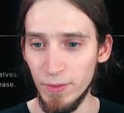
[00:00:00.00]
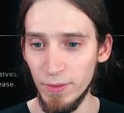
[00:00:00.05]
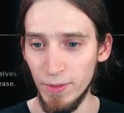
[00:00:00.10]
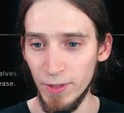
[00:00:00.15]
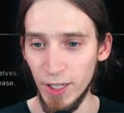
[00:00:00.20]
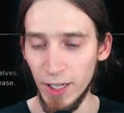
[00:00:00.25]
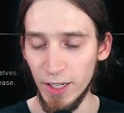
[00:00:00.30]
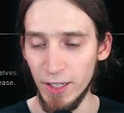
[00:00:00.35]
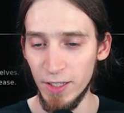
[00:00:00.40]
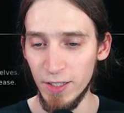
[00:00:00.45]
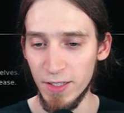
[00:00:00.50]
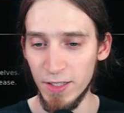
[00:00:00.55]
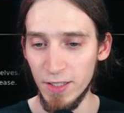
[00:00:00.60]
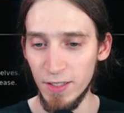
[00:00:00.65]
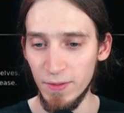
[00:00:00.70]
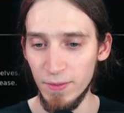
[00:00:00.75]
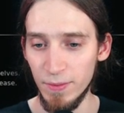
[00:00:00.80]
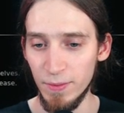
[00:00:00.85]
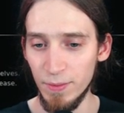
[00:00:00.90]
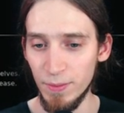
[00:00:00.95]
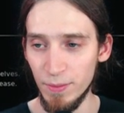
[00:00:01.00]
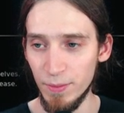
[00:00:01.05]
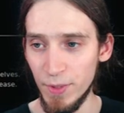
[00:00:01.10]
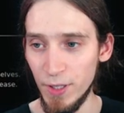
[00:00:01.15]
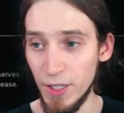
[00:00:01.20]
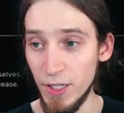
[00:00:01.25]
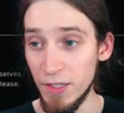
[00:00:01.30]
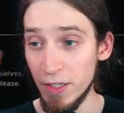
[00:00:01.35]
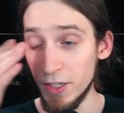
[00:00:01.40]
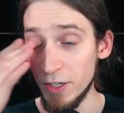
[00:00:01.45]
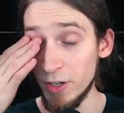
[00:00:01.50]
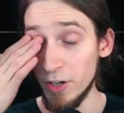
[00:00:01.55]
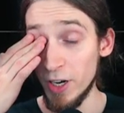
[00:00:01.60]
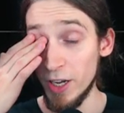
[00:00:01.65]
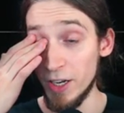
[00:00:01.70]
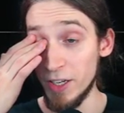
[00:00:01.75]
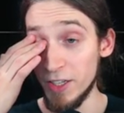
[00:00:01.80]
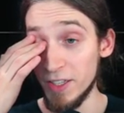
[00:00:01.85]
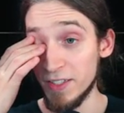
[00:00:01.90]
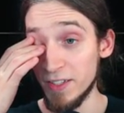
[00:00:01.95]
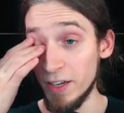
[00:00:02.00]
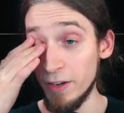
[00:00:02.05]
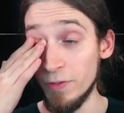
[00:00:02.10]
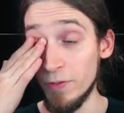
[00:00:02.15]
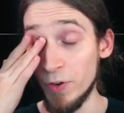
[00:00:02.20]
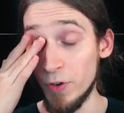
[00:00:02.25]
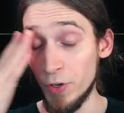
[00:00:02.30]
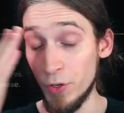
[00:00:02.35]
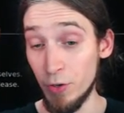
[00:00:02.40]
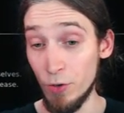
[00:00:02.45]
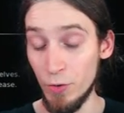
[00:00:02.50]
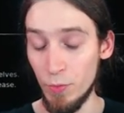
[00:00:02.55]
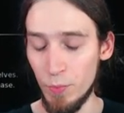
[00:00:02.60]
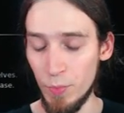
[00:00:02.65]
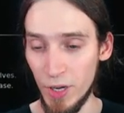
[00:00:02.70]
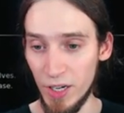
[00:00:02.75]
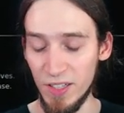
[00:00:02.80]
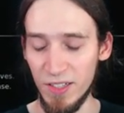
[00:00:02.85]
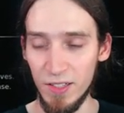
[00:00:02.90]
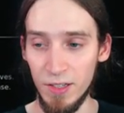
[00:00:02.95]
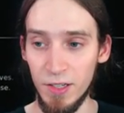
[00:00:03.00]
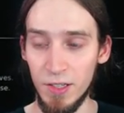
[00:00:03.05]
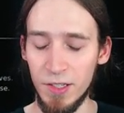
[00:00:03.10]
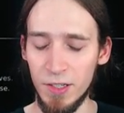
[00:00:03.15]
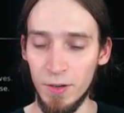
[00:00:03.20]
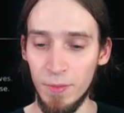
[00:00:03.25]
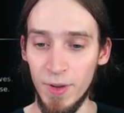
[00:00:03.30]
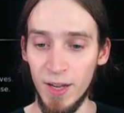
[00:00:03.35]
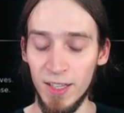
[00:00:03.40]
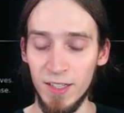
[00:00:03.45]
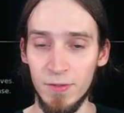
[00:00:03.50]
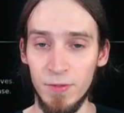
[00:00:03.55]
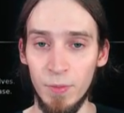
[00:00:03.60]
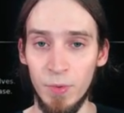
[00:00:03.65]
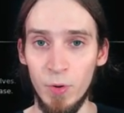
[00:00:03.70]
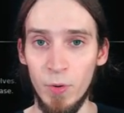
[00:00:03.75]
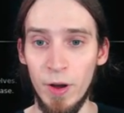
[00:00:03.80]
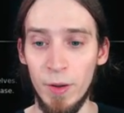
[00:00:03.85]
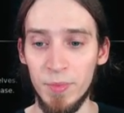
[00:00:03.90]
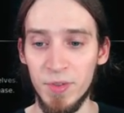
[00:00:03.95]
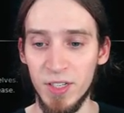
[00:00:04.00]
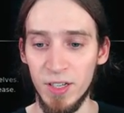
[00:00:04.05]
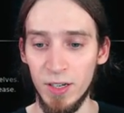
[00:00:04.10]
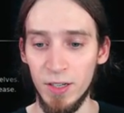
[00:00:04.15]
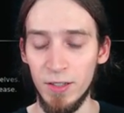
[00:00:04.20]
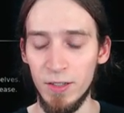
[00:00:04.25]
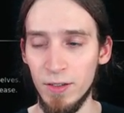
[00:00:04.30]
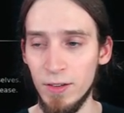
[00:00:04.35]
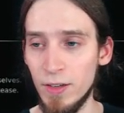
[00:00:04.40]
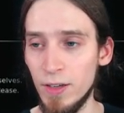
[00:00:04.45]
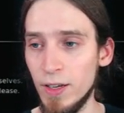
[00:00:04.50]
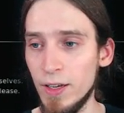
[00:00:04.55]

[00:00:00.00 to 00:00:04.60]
Like, it's easier and it's safer to paste these commands from the website.